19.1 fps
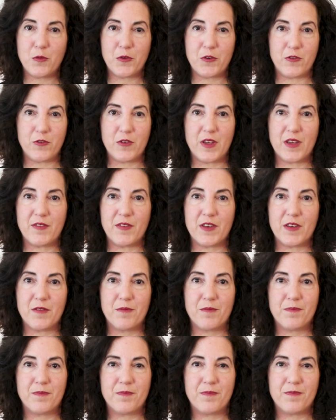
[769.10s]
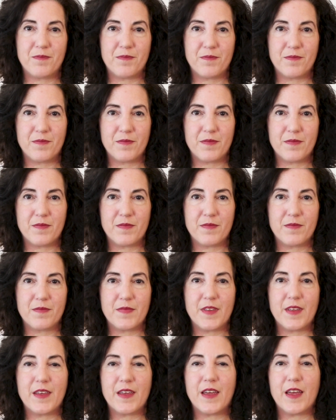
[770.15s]
would you give it?
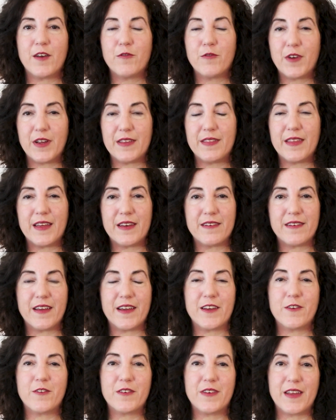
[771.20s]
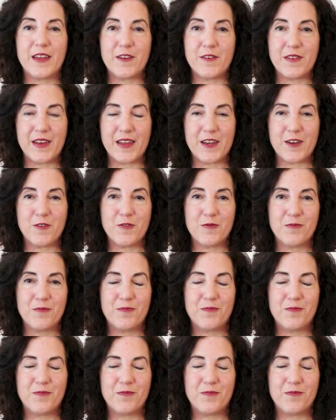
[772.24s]
And write that title down now.